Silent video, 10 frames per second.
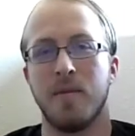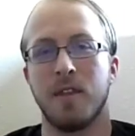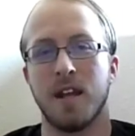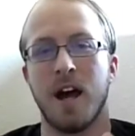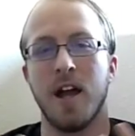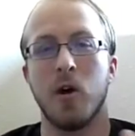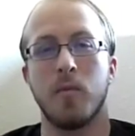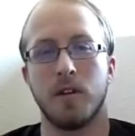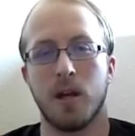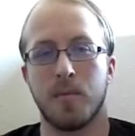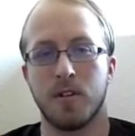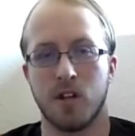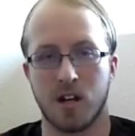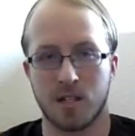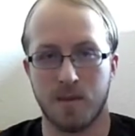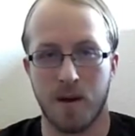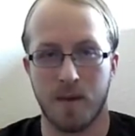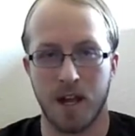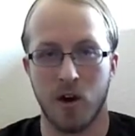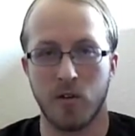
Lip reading: that I opened up and talked about my own